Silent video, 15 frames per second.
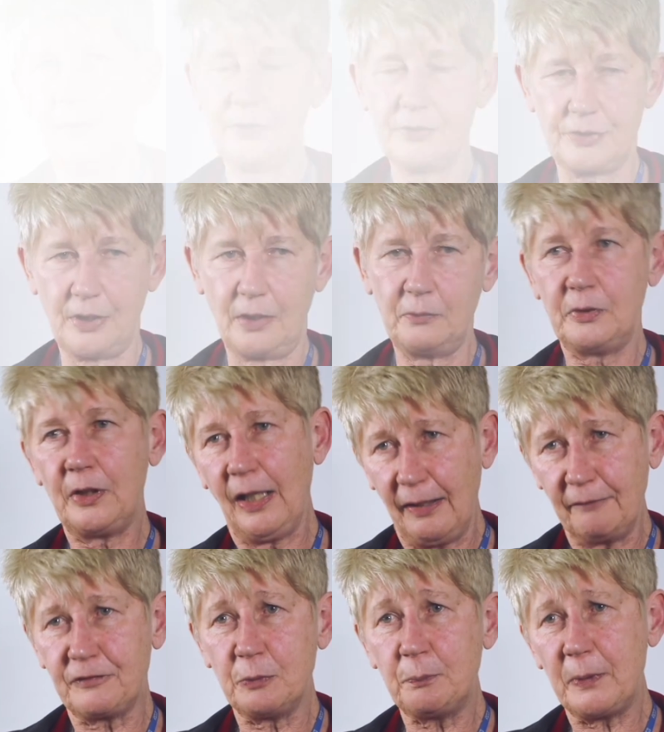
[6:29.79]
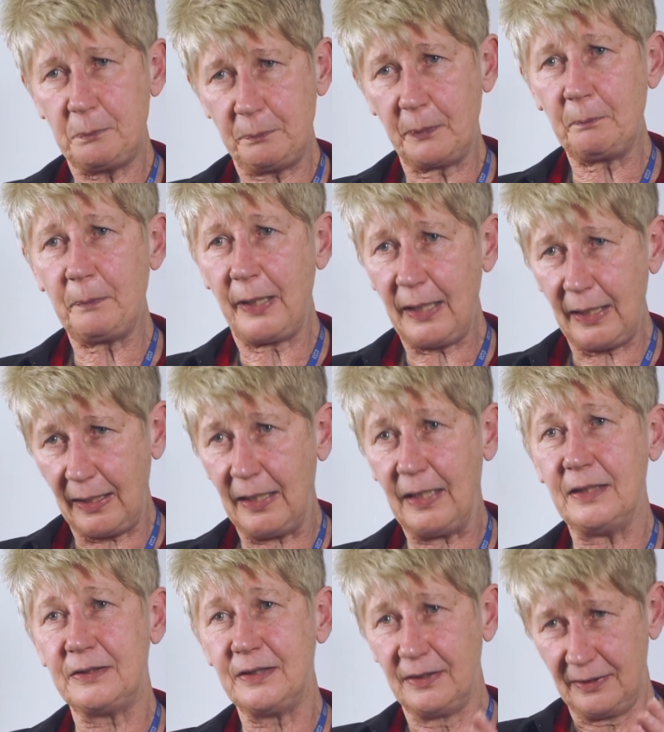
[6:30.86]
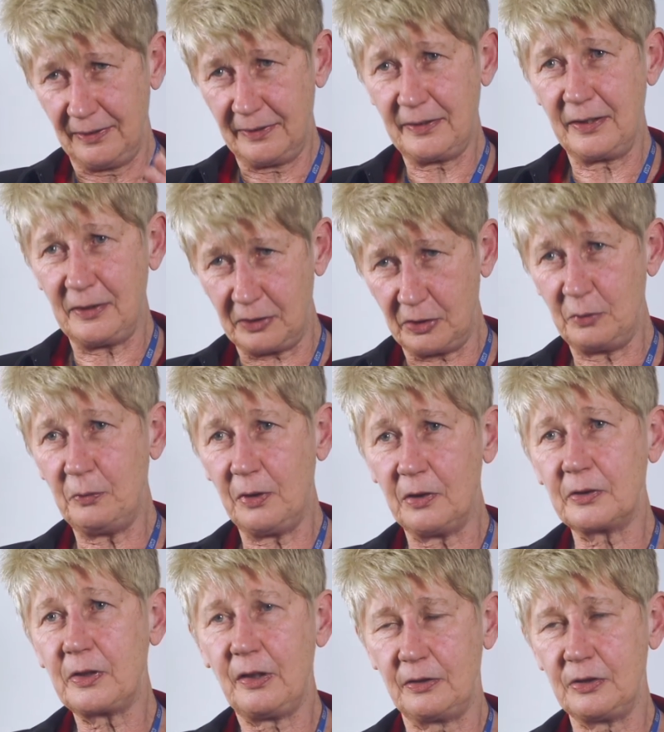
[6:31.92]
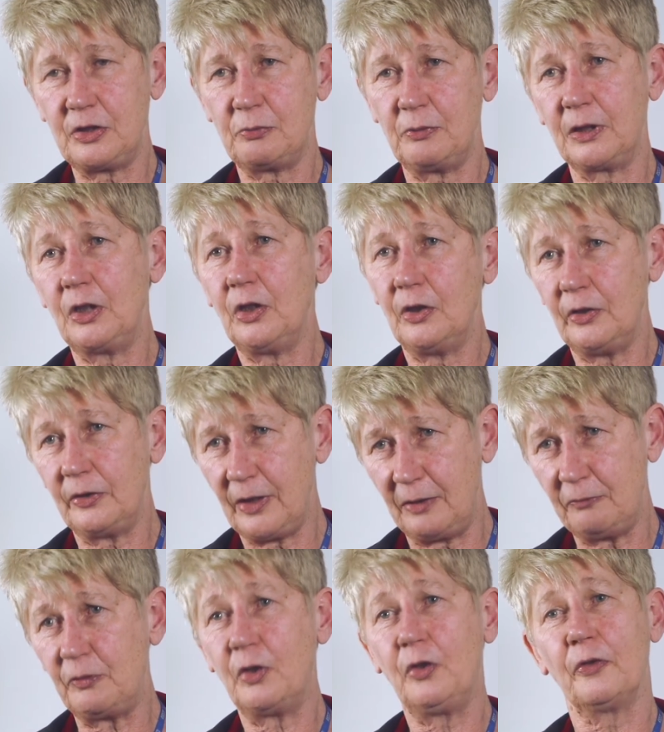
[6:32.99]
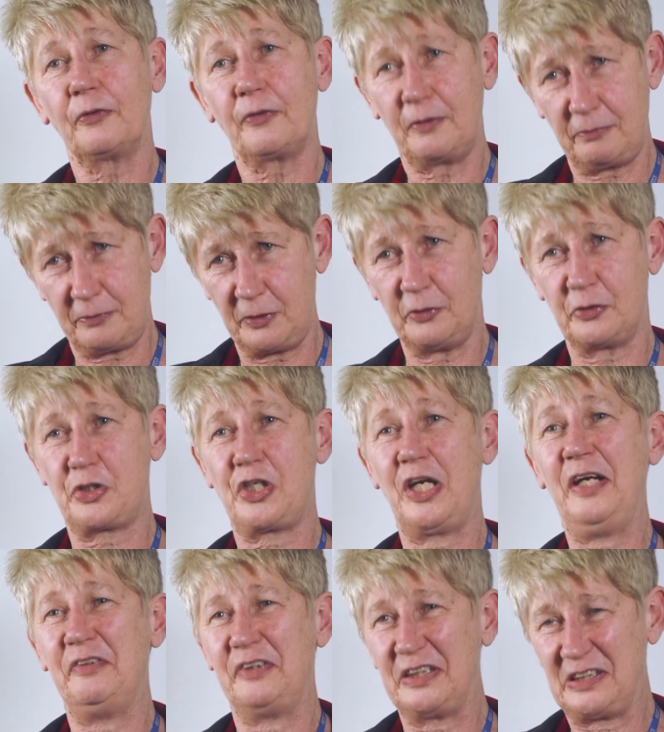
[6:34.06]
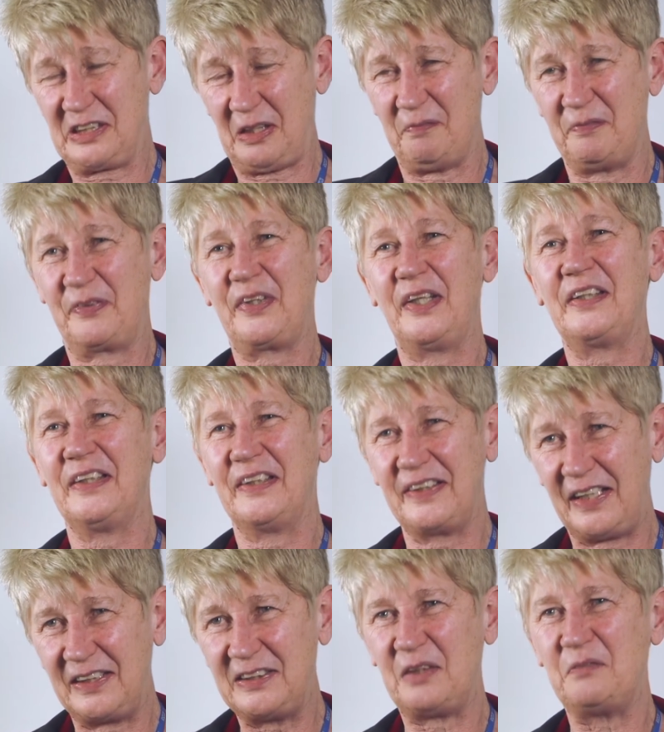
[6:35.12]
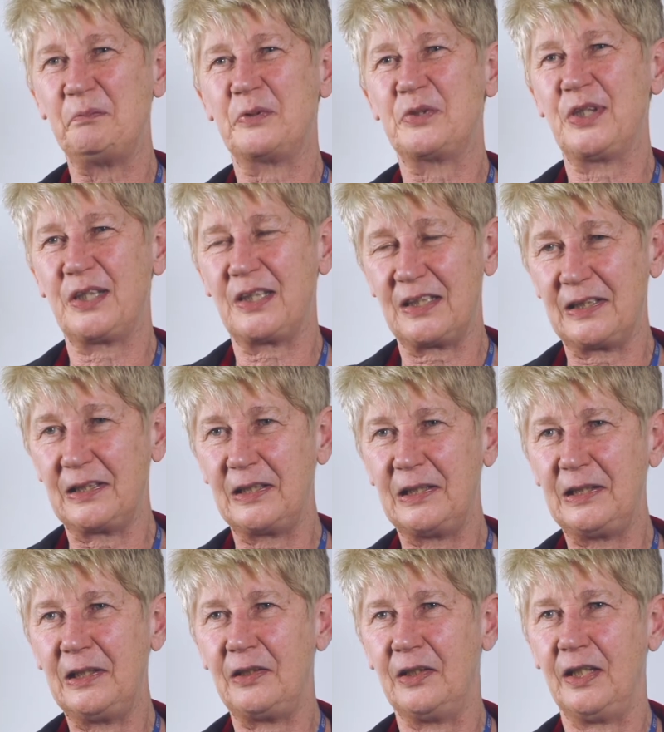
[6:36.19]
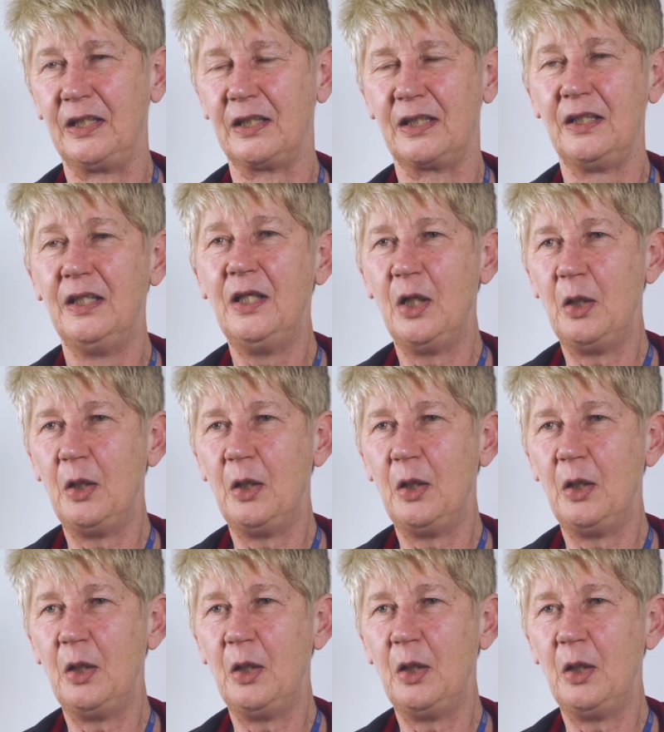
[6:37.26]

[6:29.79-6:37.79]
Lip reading: So you have to be prepared that you are going to incur their wrath if you're sharing something that they don't particularly like.